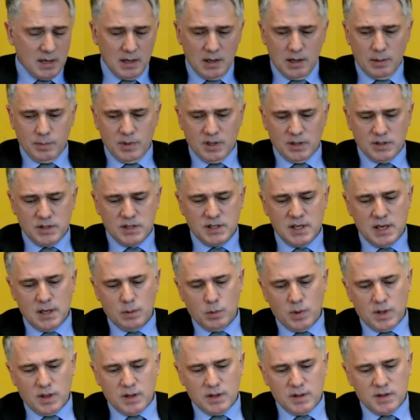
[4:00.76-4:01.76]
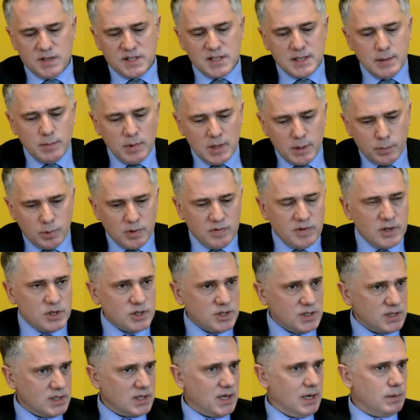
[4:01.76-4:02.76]
about seeing whether similar
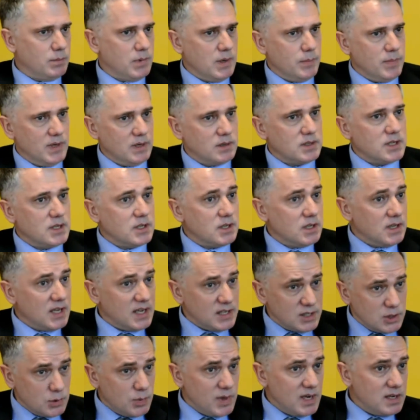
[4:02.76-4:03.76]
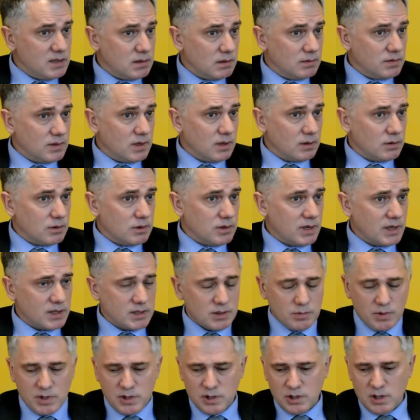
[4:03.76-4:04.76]
provisions can be built into their suite of
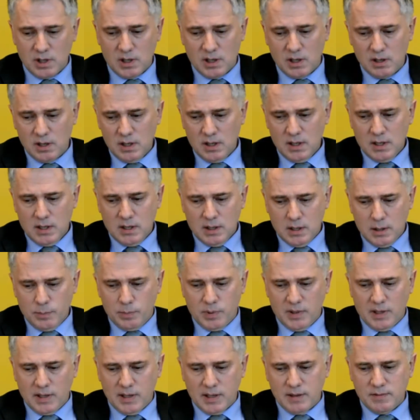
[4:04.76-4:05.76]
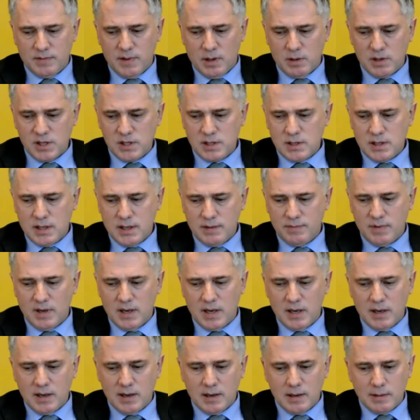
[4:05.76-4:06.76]
contracts which are applied very
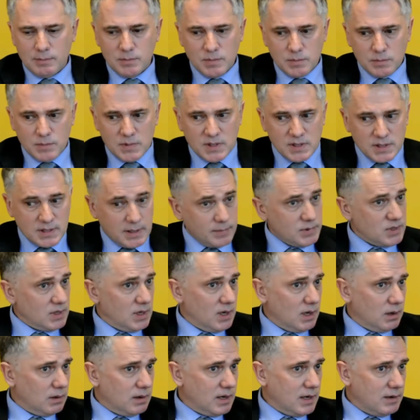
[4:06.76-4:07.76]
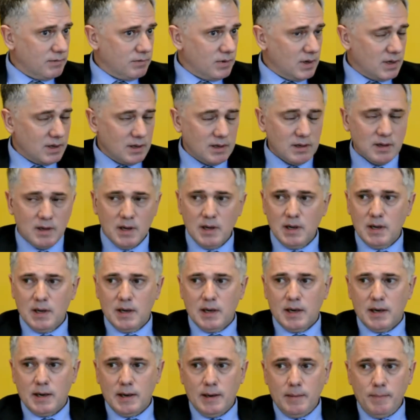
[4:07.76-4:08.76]
heavily in sub-Saharan Africa.
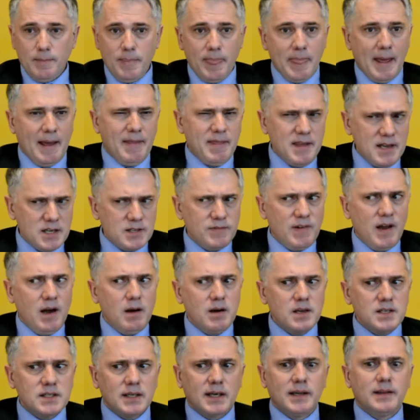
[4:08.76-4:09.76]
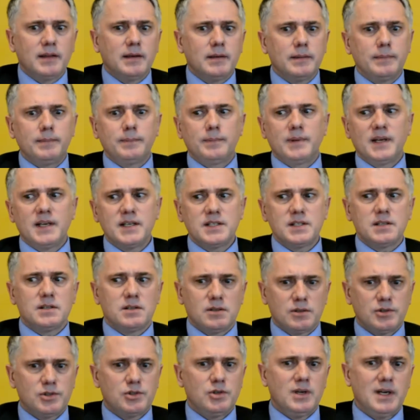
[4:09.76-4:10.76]
And there's various other places,
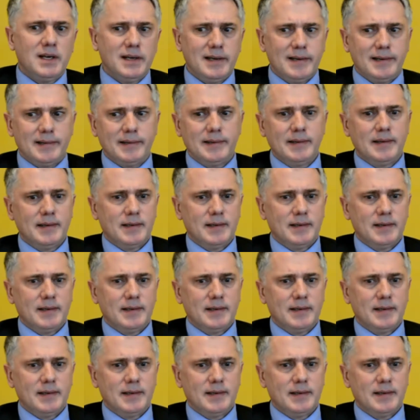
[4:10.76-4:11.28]
Australia,